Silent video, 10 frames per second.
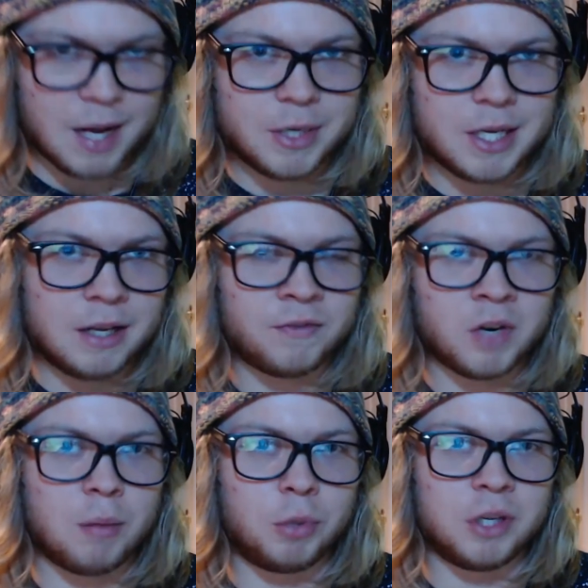I'm an idiot
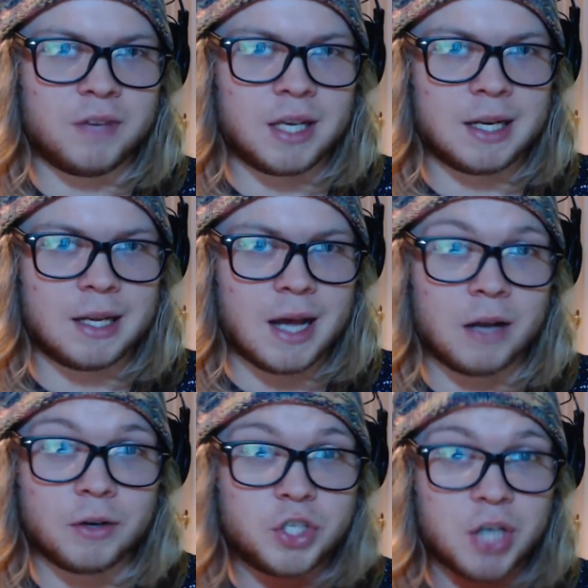for not believing in it,
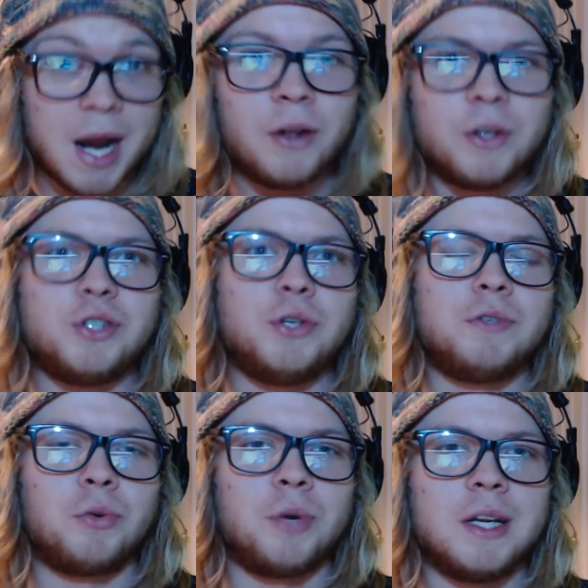I'll challenge you
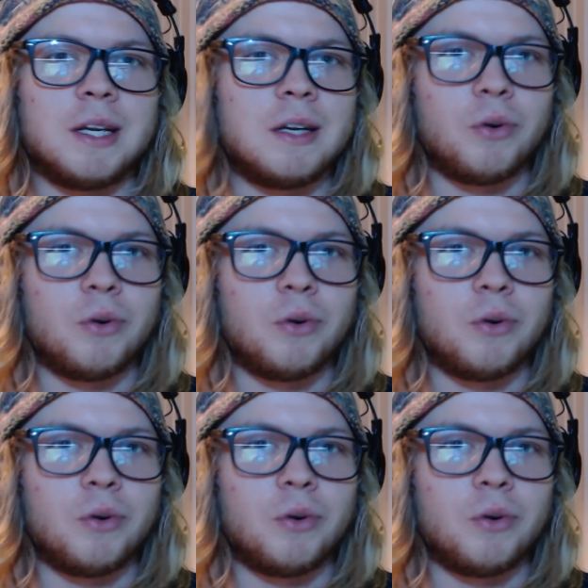to read it,